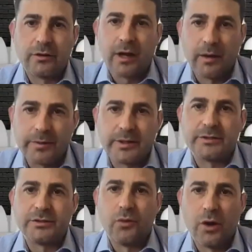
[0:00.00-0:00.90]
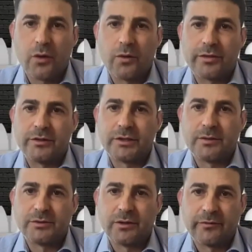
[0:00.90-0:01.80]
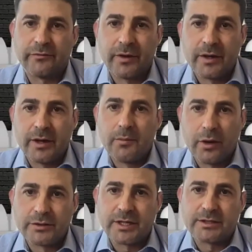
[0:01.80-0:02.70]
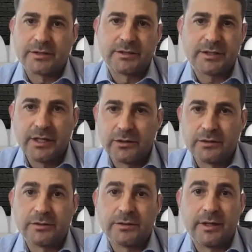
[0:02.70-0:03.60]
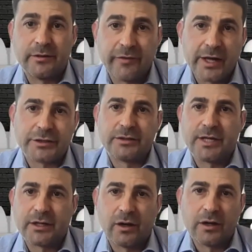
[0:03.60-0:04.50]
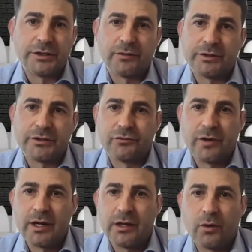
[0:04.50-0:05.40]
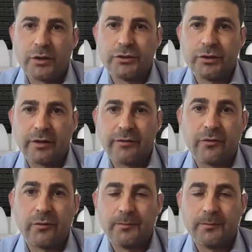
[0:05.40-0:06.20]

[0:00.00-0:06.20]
company to work with in terms of processes, skills, innovation, technology, which is really what you're looking for.